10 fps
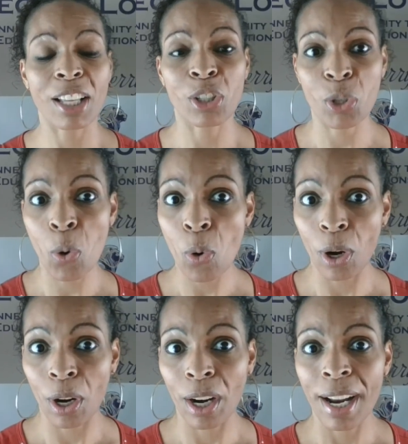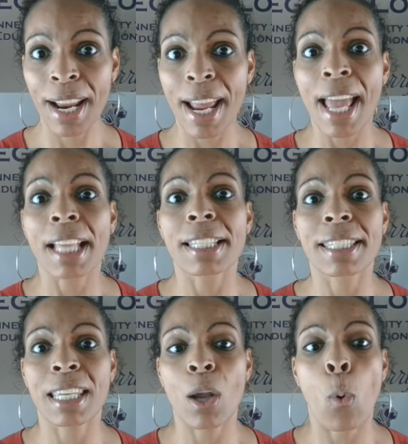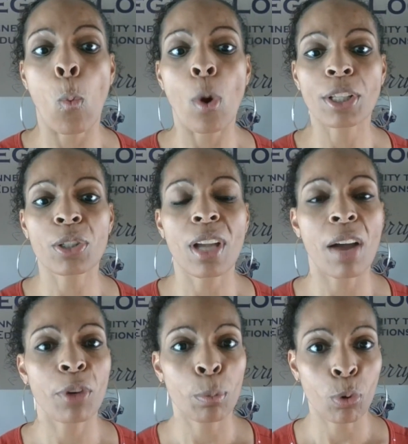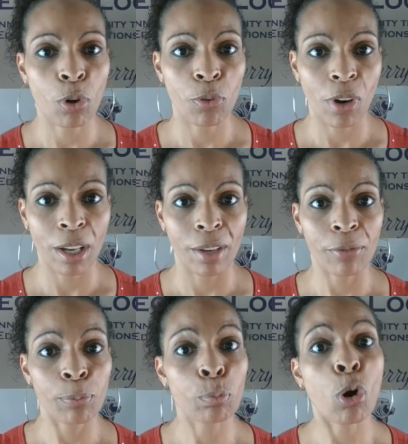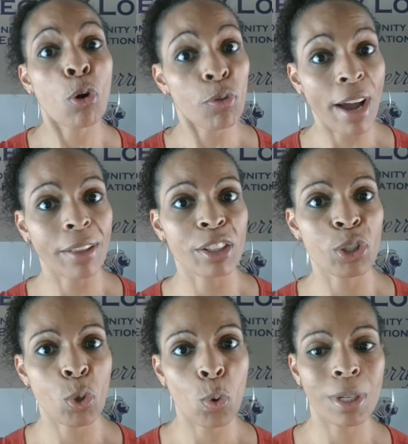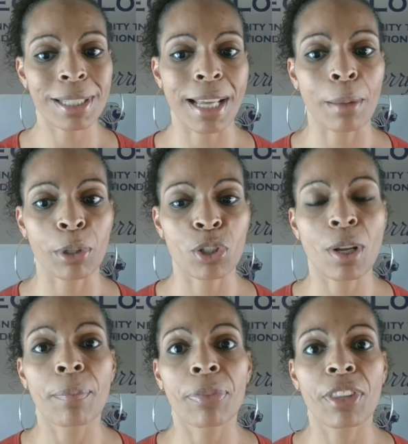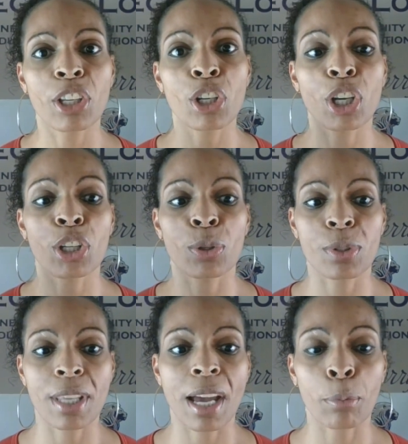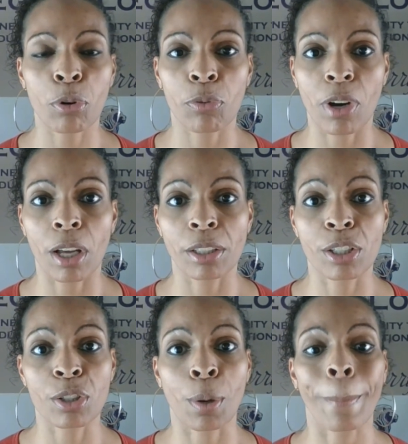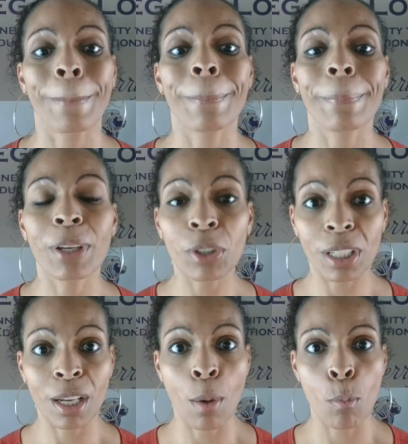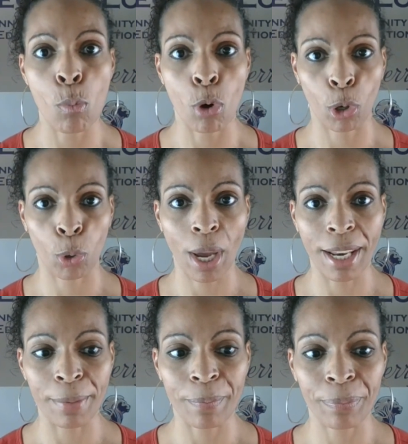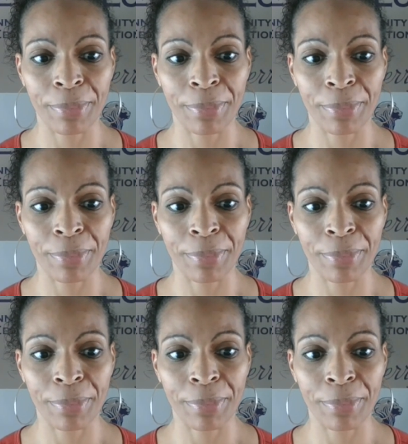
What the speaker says: and score. See, once you have your profile and score established, then you can use that profile to start building more credit.